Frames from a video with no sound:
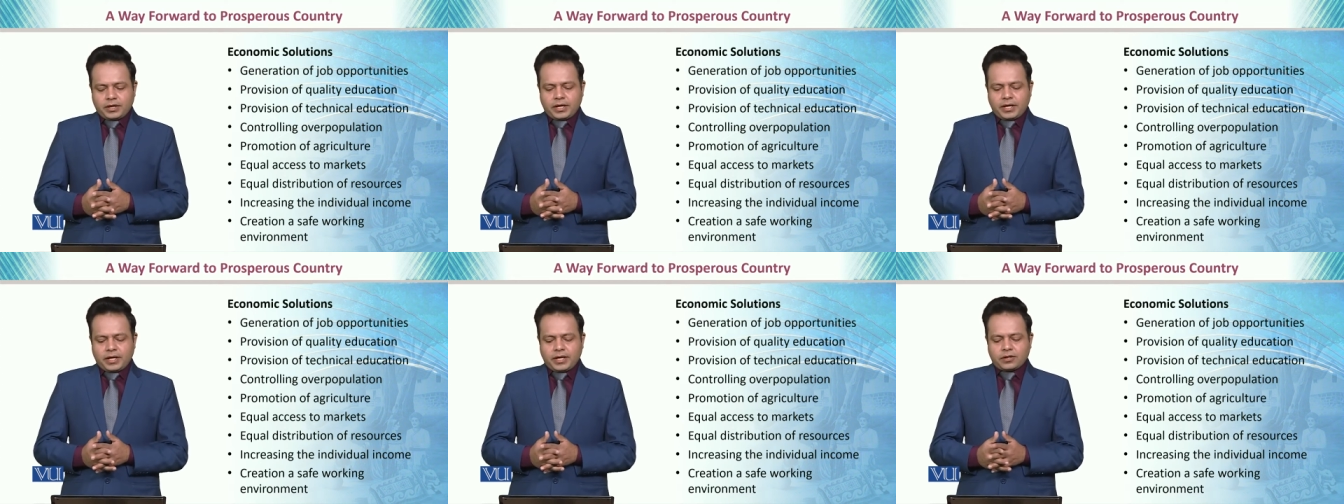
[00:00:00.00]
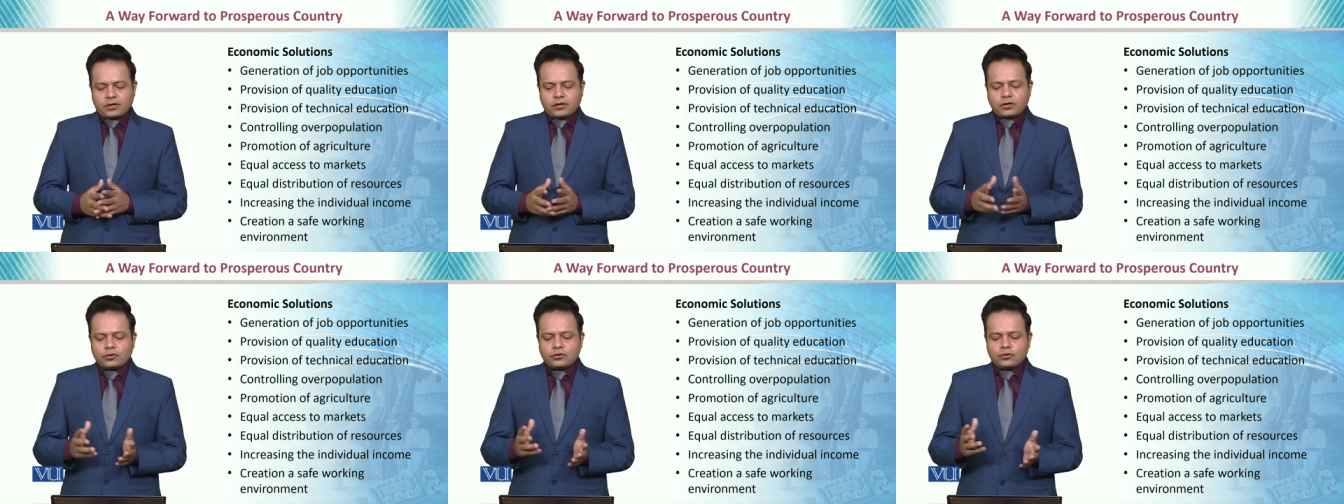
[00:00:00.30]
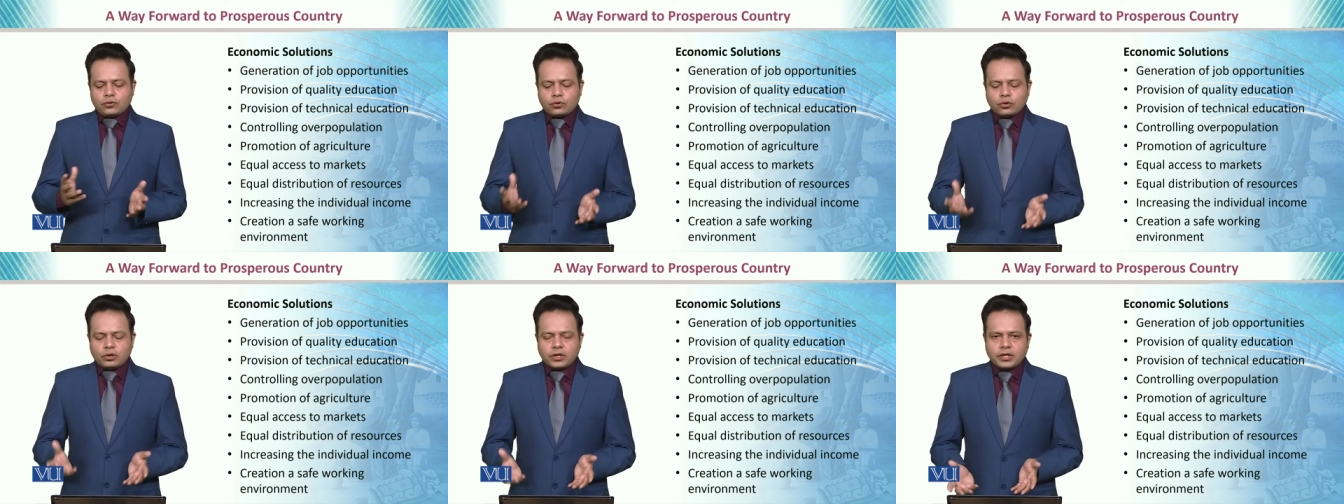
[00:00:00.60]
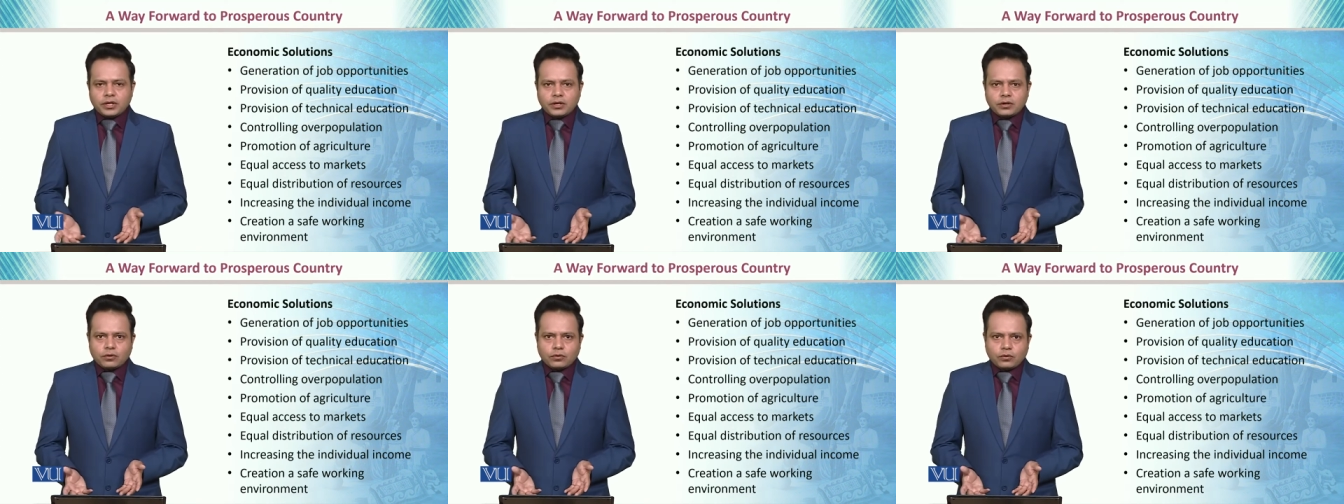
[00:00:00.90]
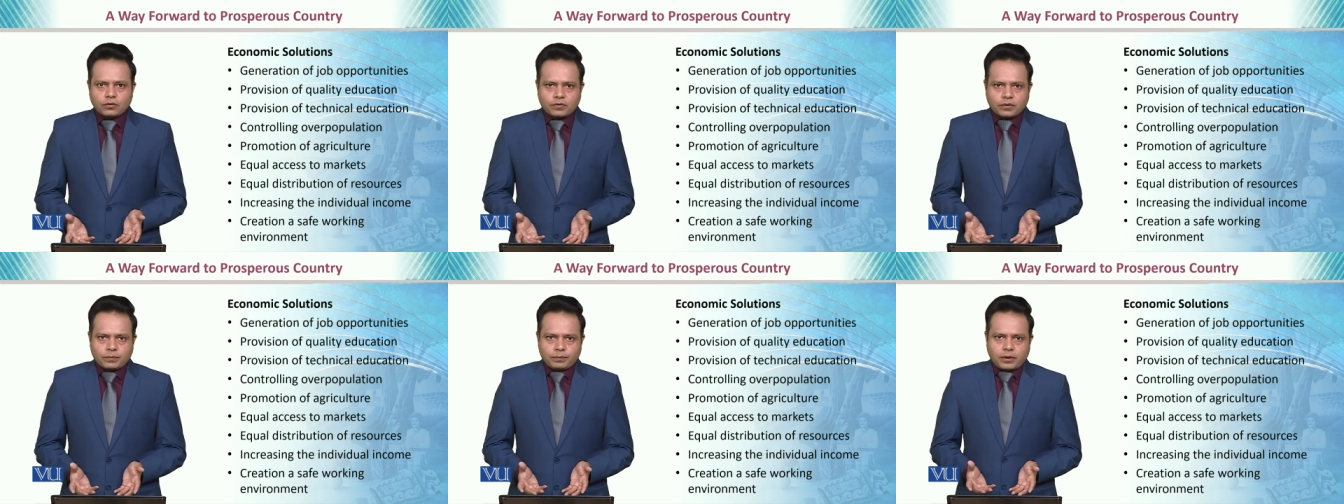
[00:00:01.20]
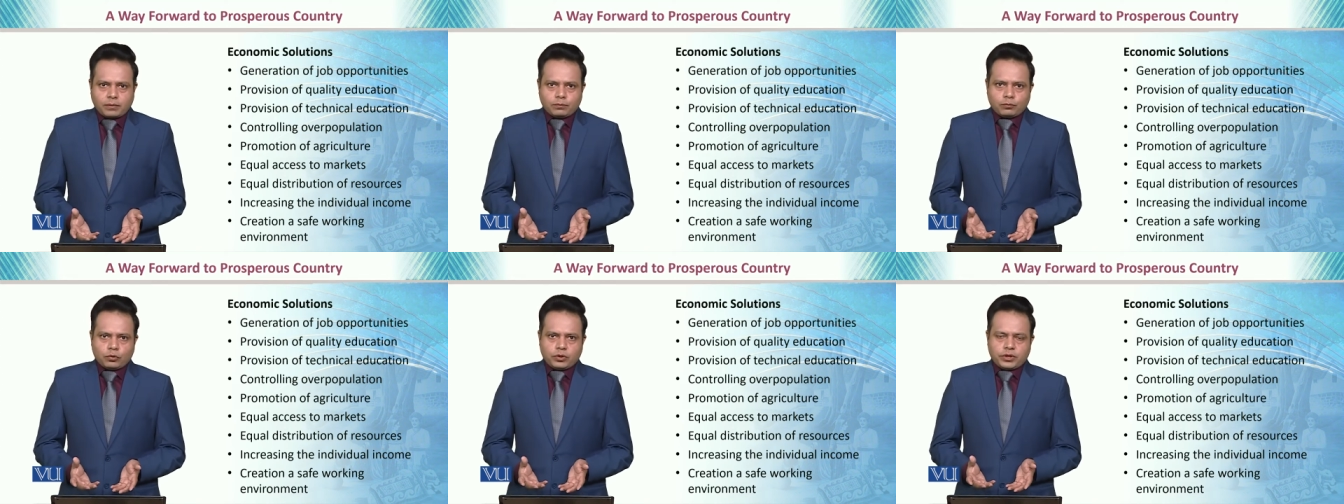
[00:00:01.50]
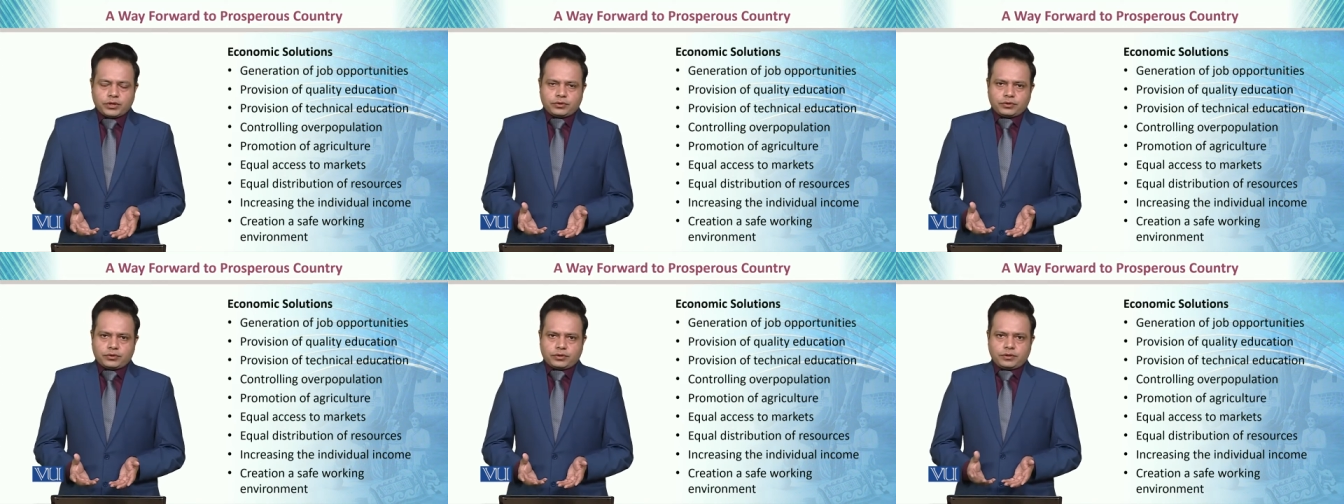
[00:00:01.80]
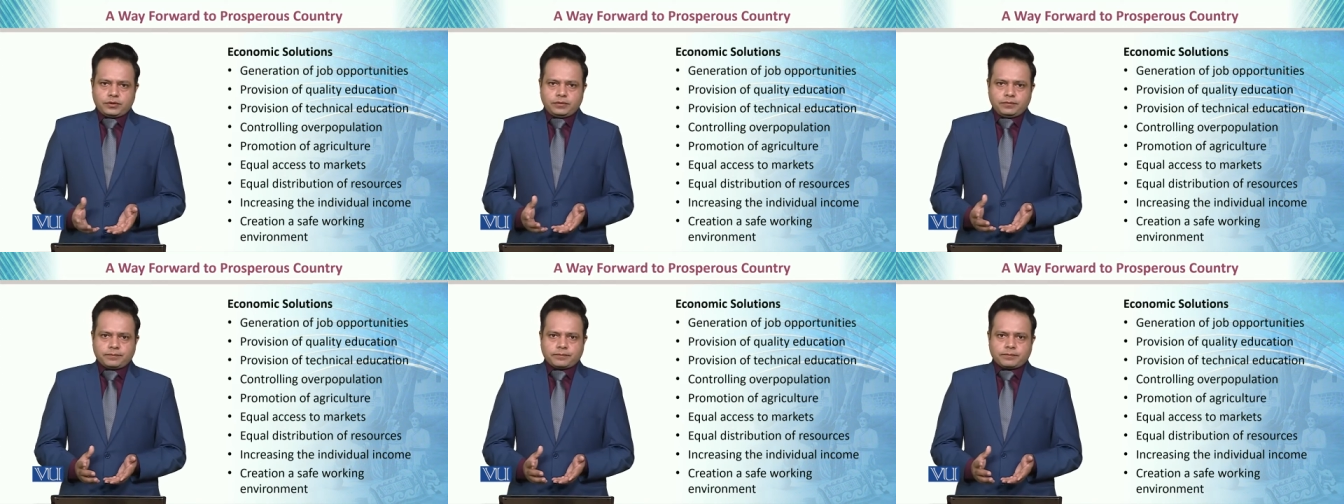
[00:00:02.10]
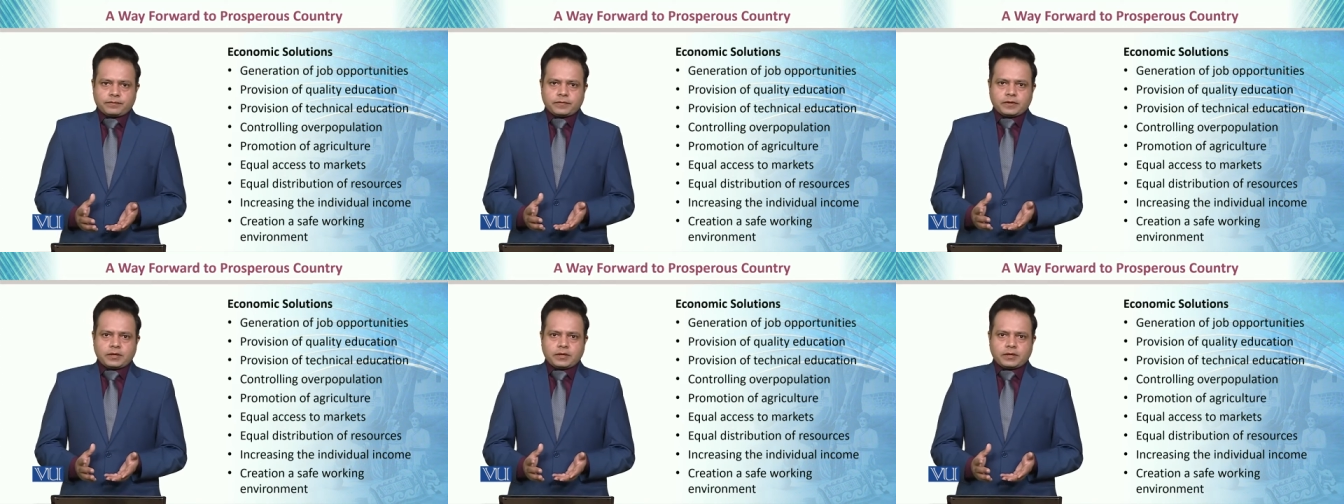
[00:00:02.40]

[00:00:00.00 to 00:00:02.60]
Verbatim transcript: And controlling overpopulation